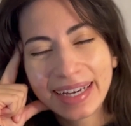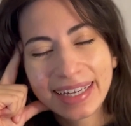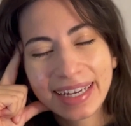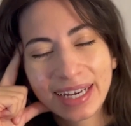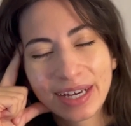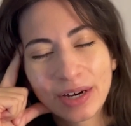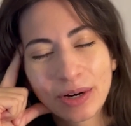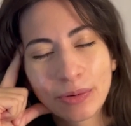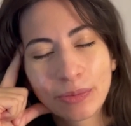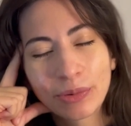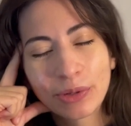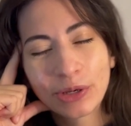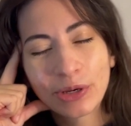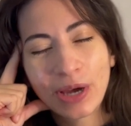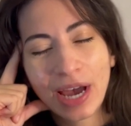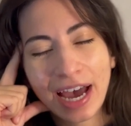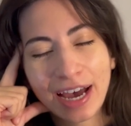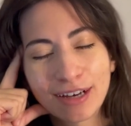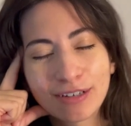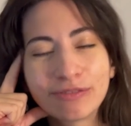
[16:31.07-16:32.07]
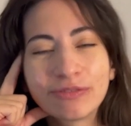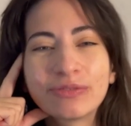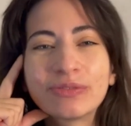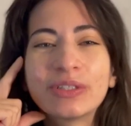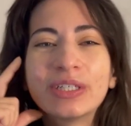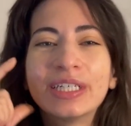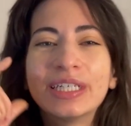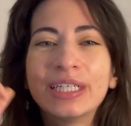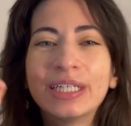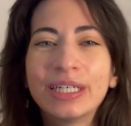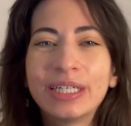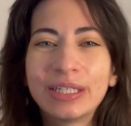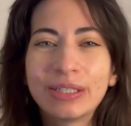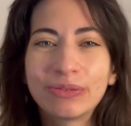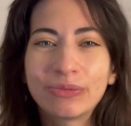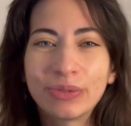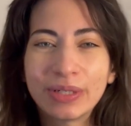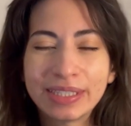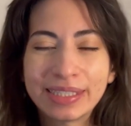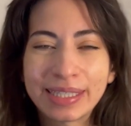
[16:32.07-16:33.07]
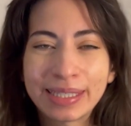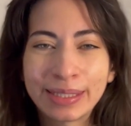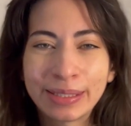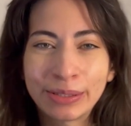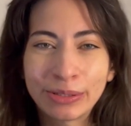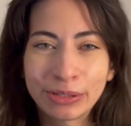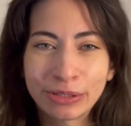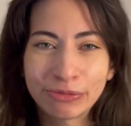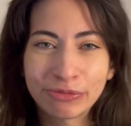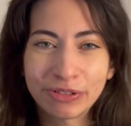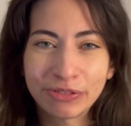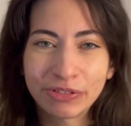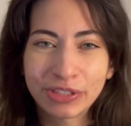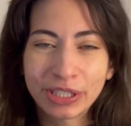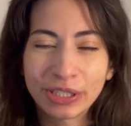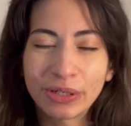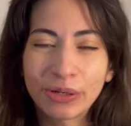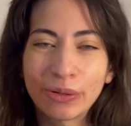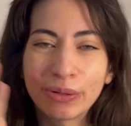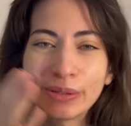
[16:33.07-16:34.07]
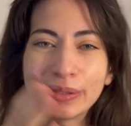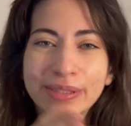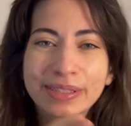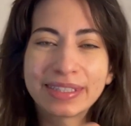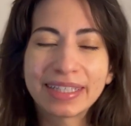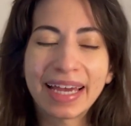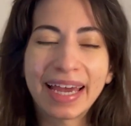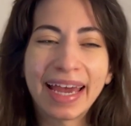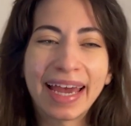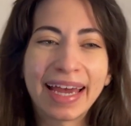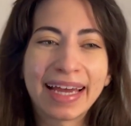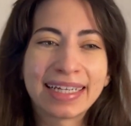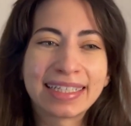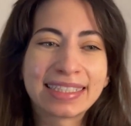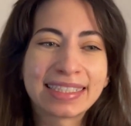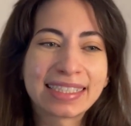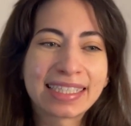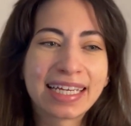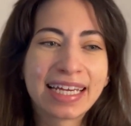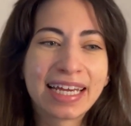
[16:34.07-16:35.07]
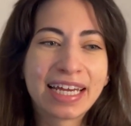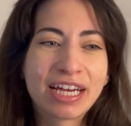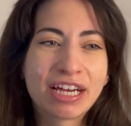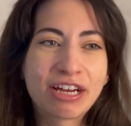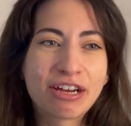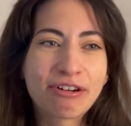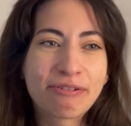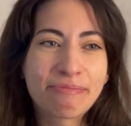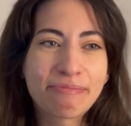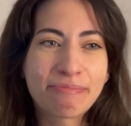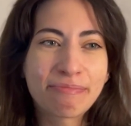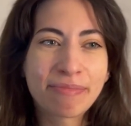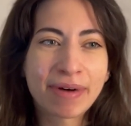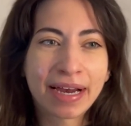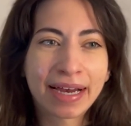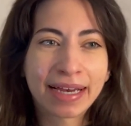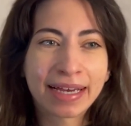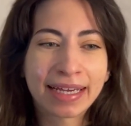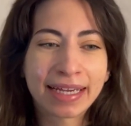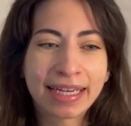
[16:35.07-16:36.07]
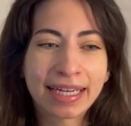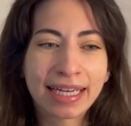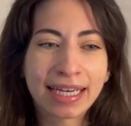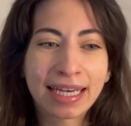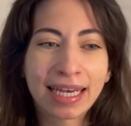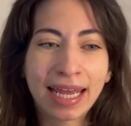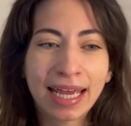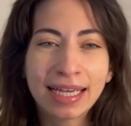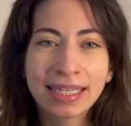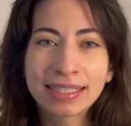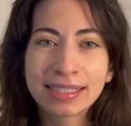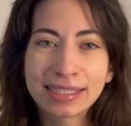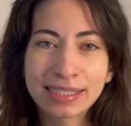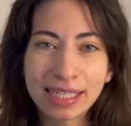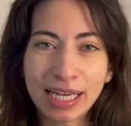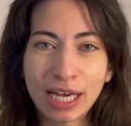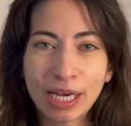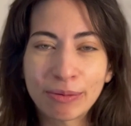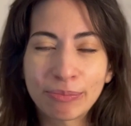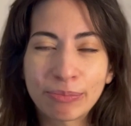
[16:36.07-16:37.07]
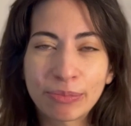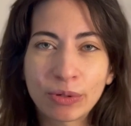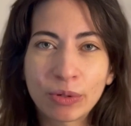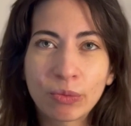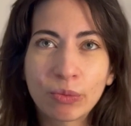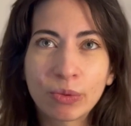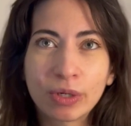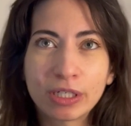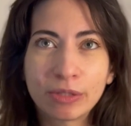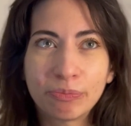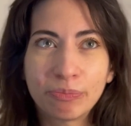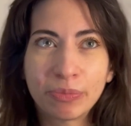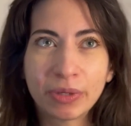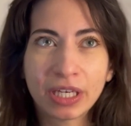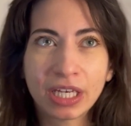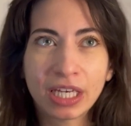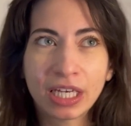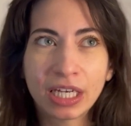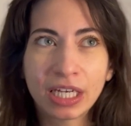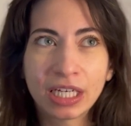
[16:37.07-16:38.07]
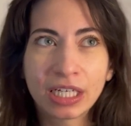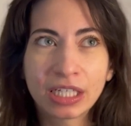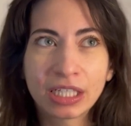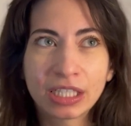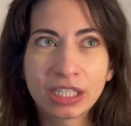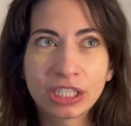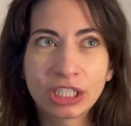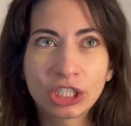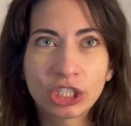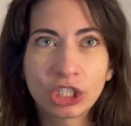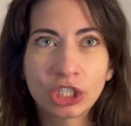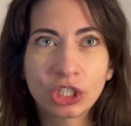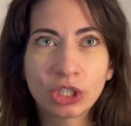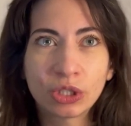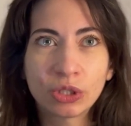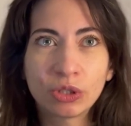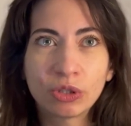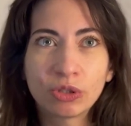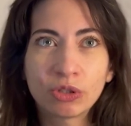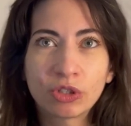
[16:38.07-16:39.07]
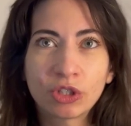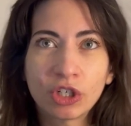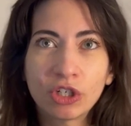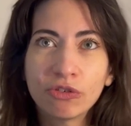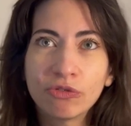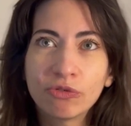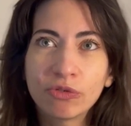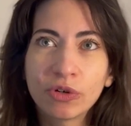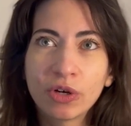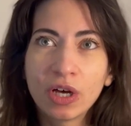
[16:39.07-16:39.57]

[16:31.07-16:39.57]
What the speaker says: I hope you have written your 50 goals, and my next step would be to sort of